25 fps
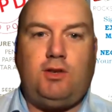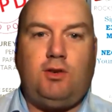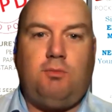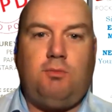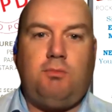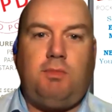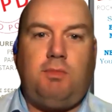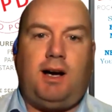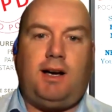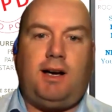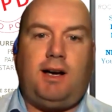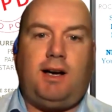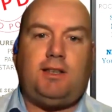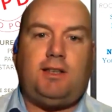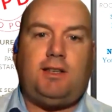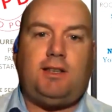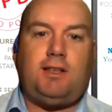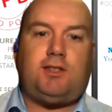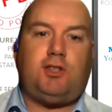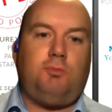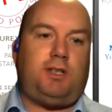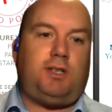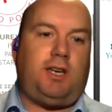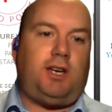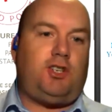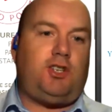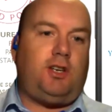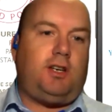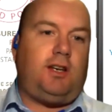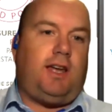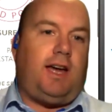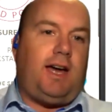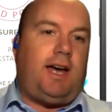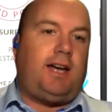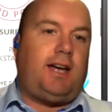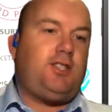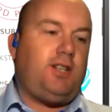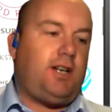to my Zoom session.
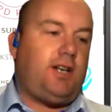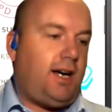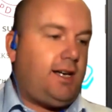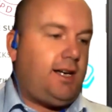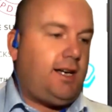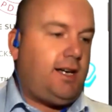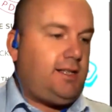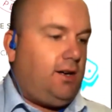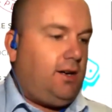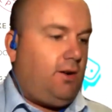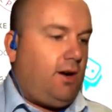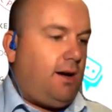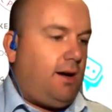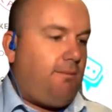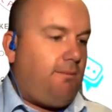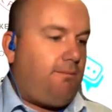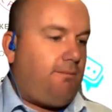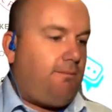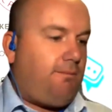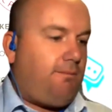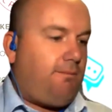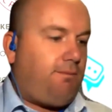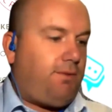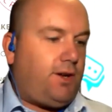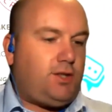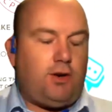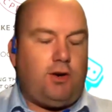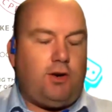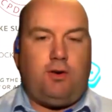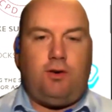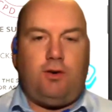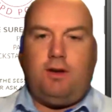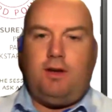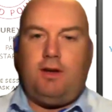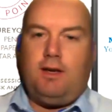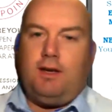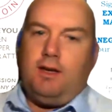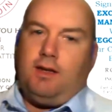As you guys know, I'm Francois Le Roux,
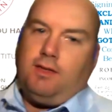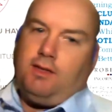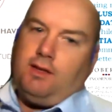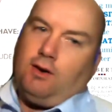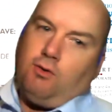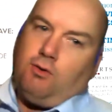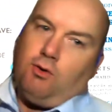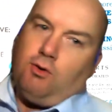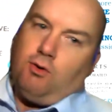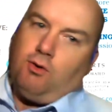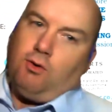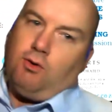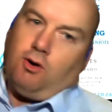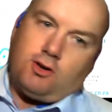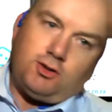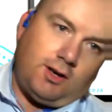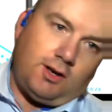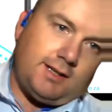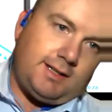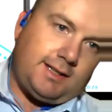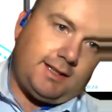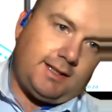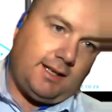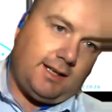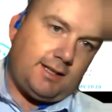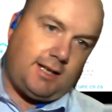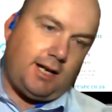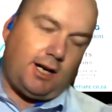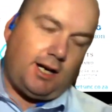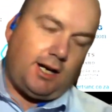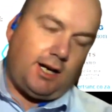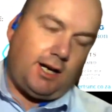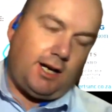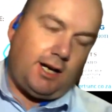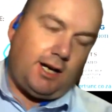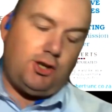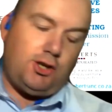the Rockstar sales coach.